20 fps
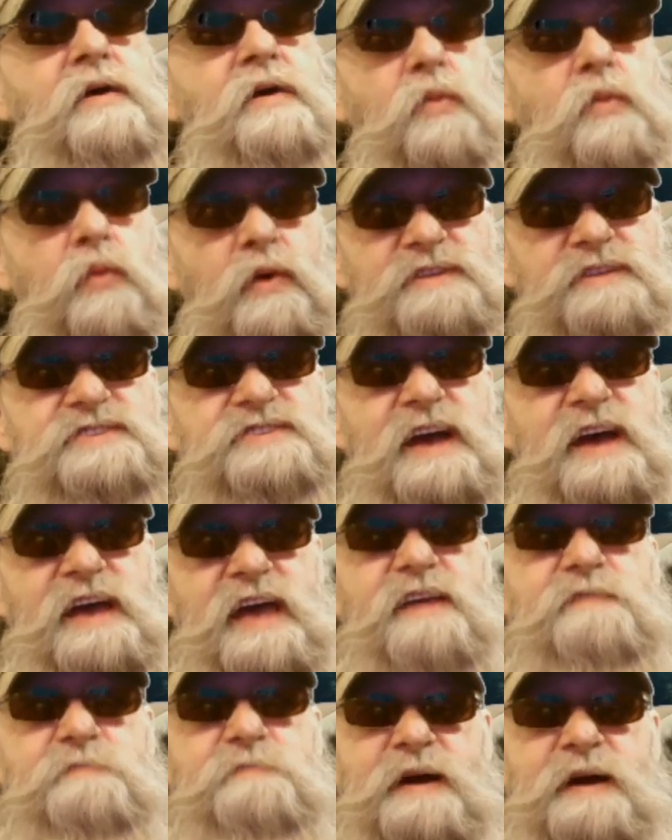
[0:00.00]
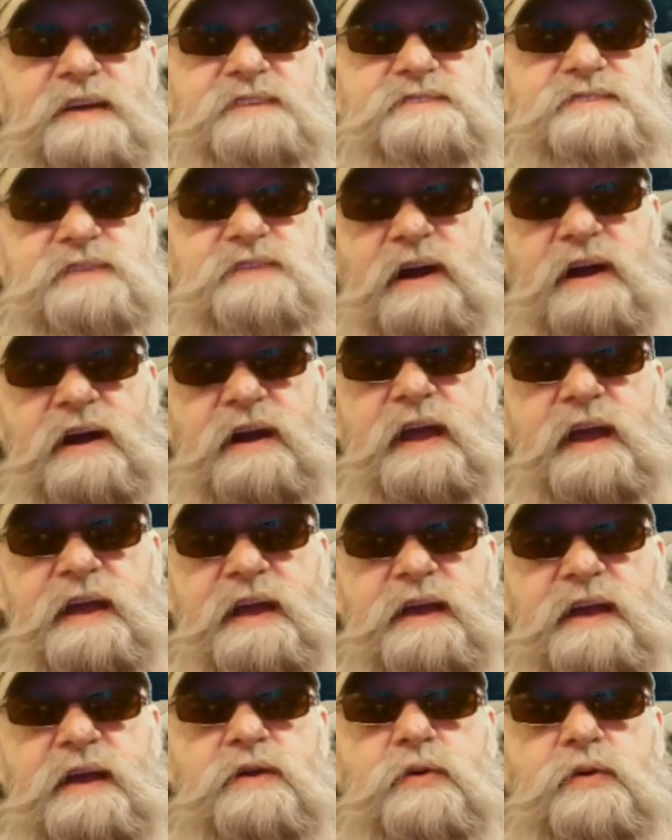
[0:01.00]
once I have my
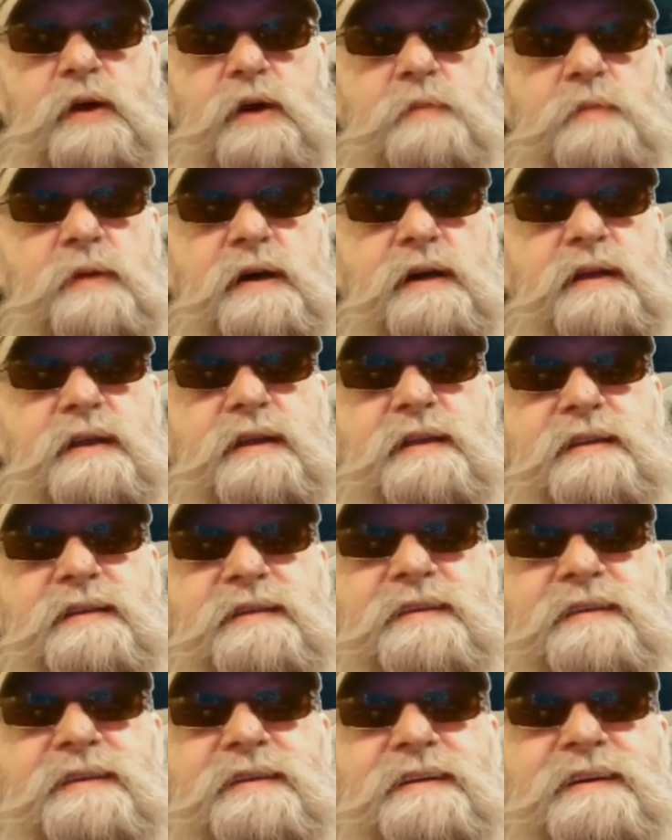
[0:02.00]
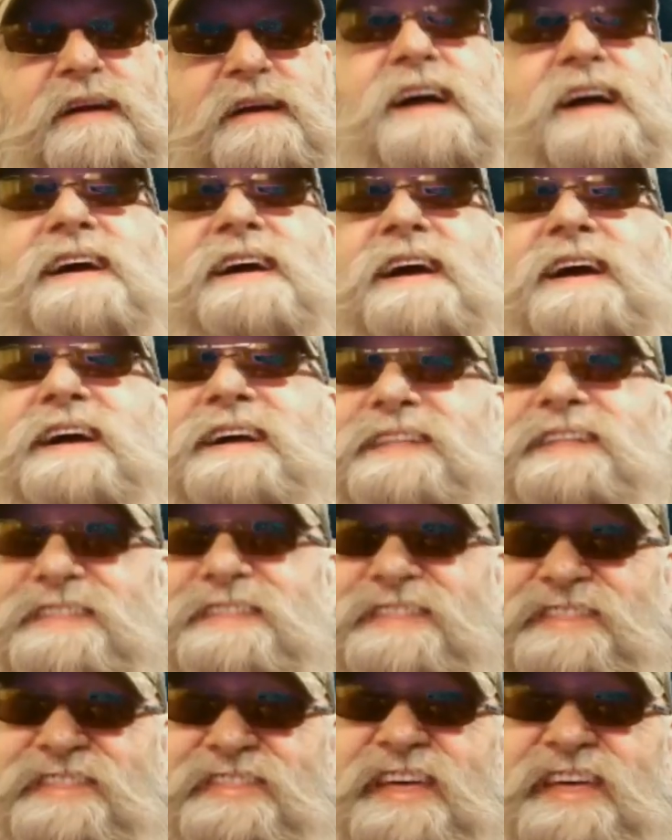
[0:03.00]
Starlink equipment,
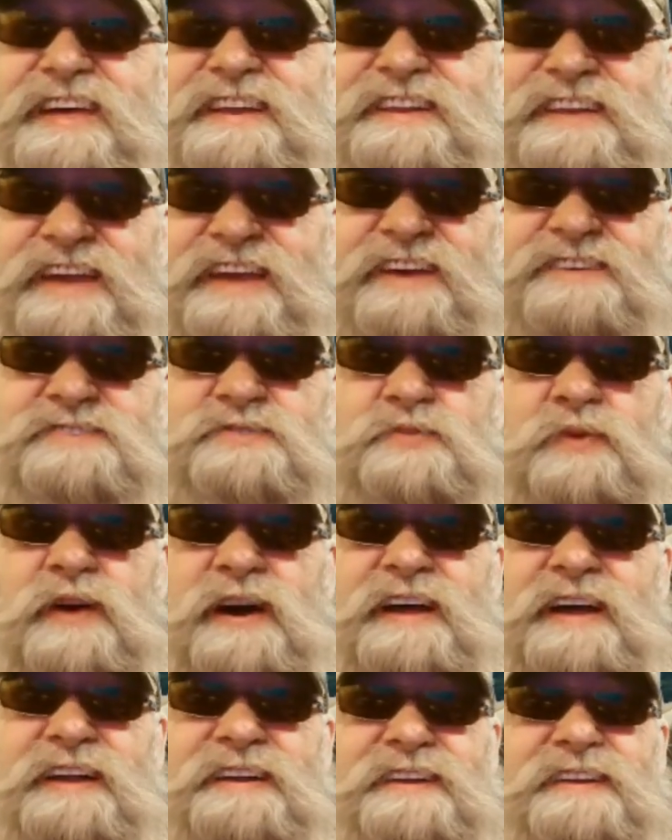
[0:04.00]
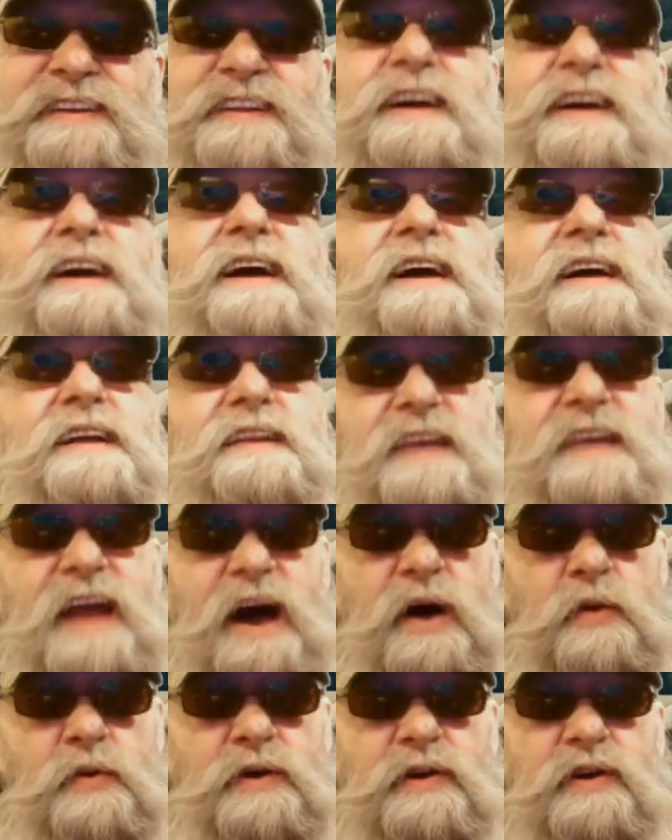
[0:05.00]
then guess what?
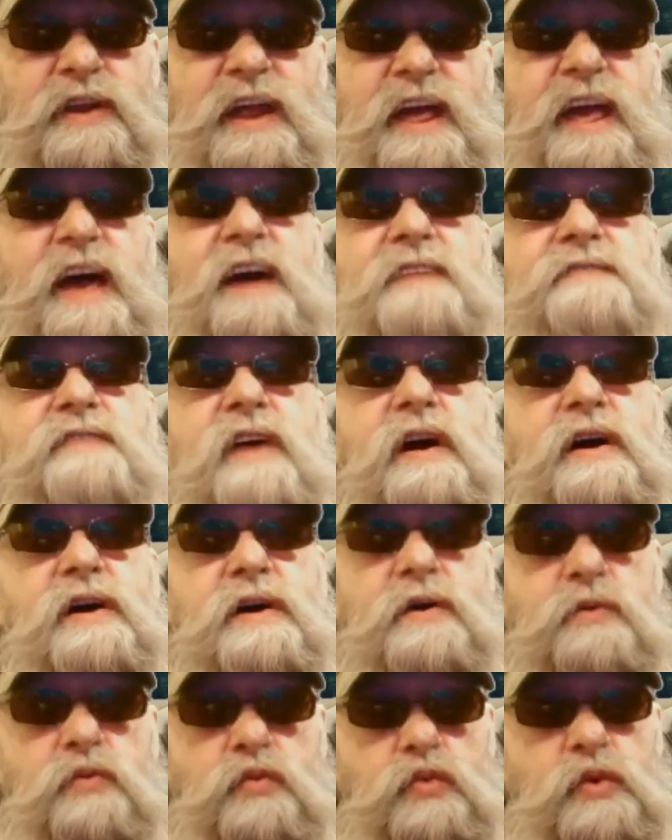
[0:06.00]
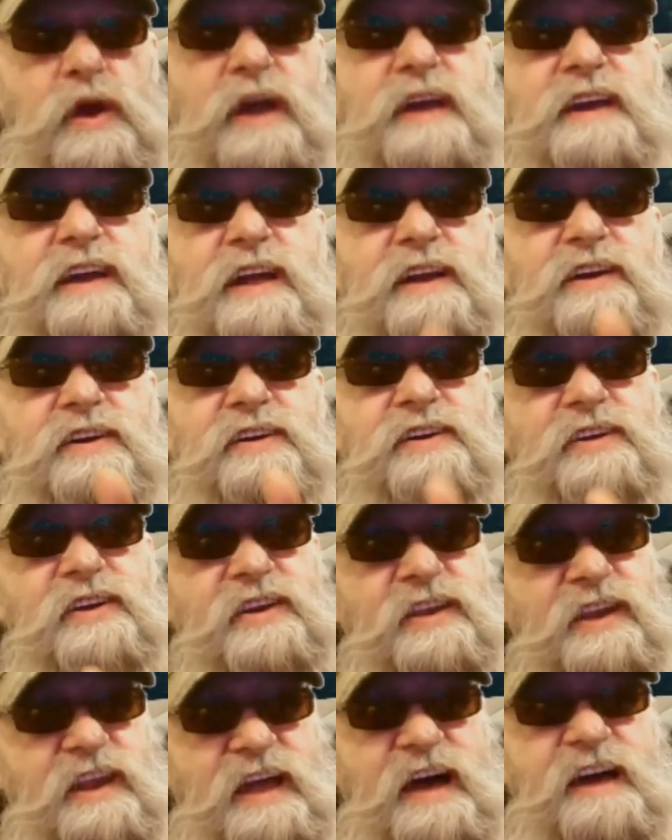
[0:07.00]
Now we're going to have regular
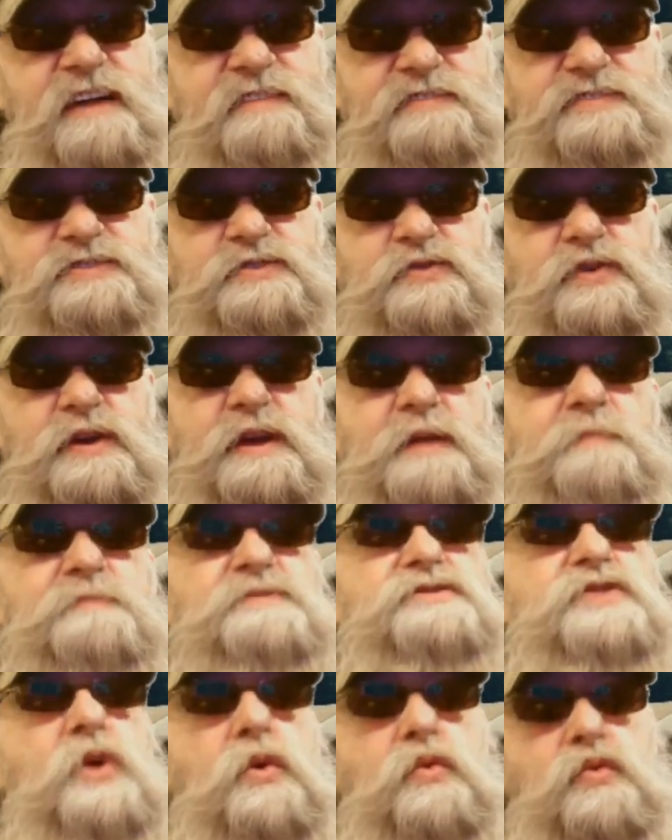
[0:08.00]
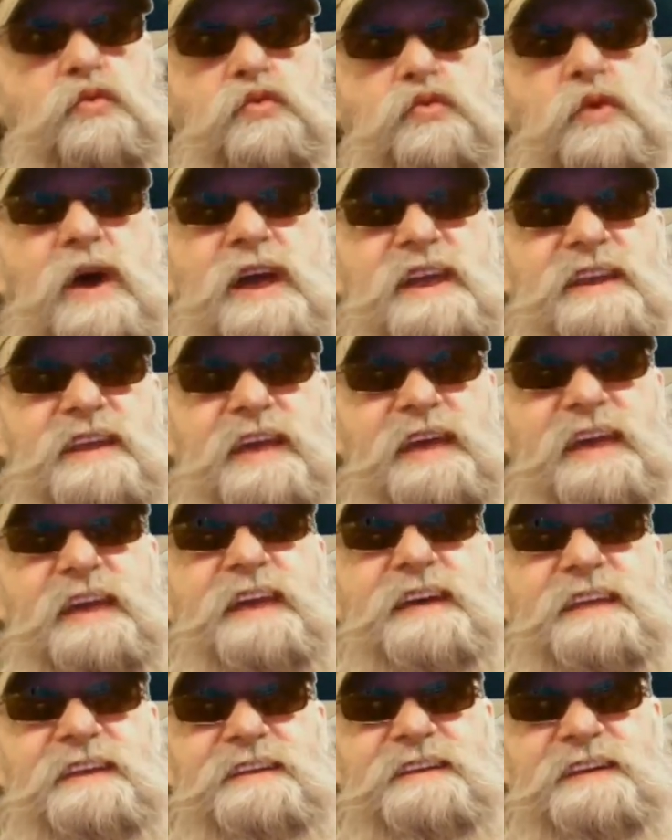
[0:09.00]
live streams right
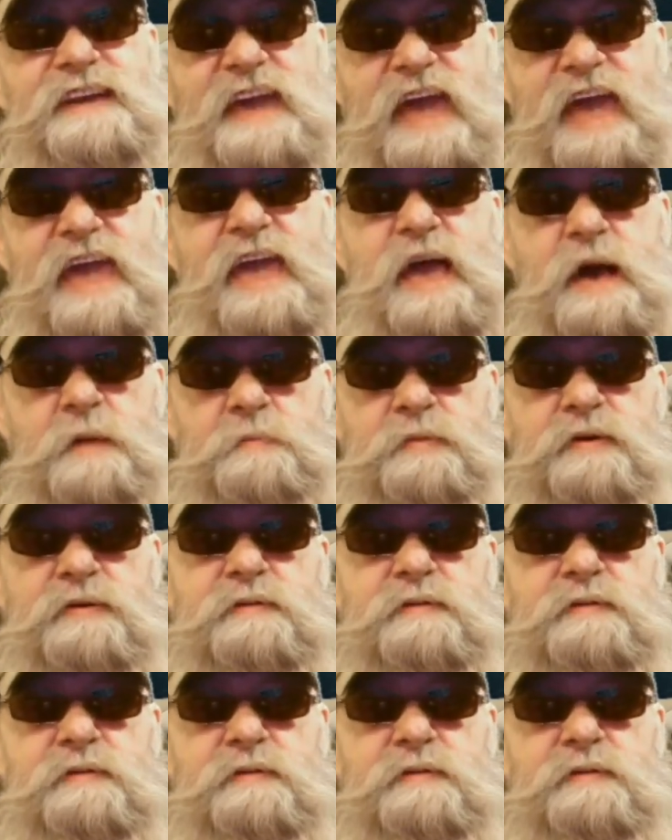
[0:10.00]
in camp.